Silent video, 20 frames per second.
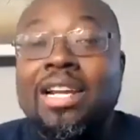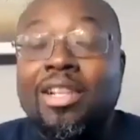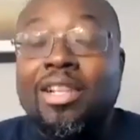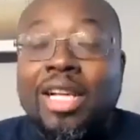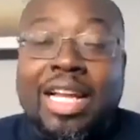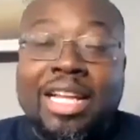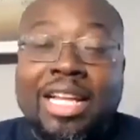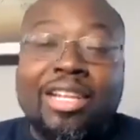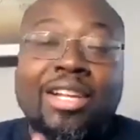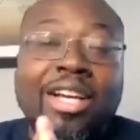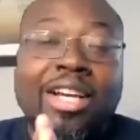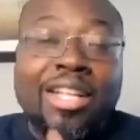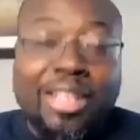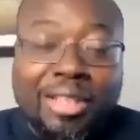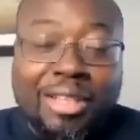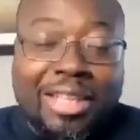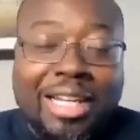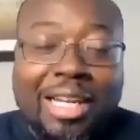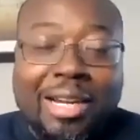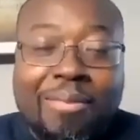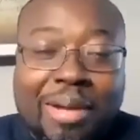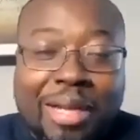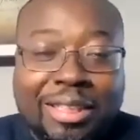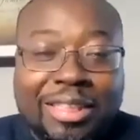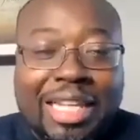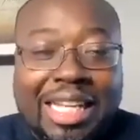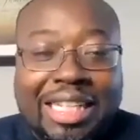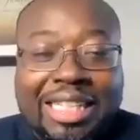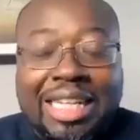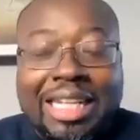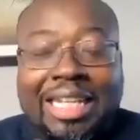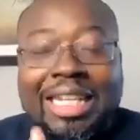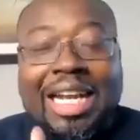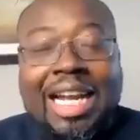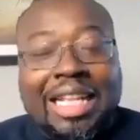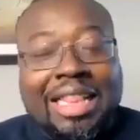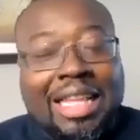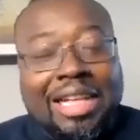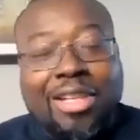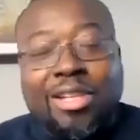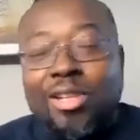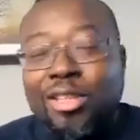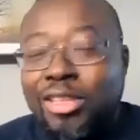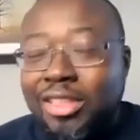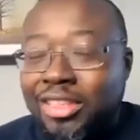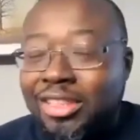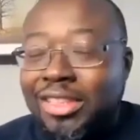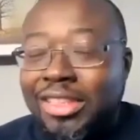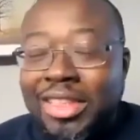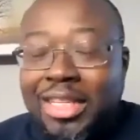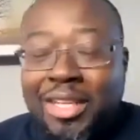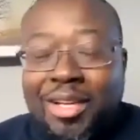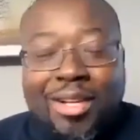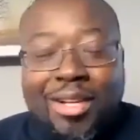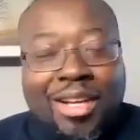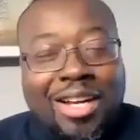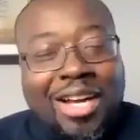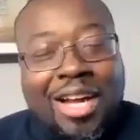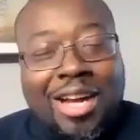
And the and the other thing about that that I think you're just